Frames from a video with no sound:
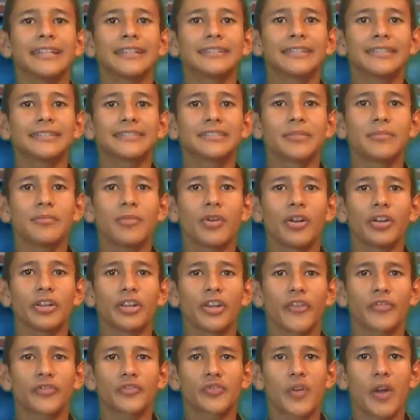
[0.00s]
The
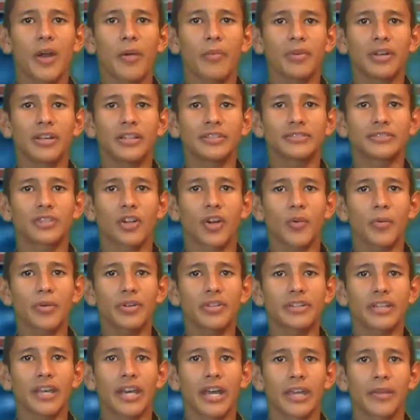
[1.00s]
testimony of travelers
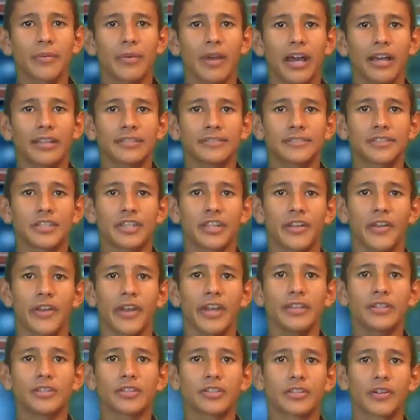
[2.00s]
over time has
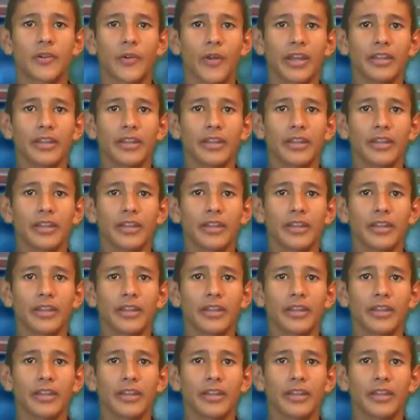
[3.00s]
generated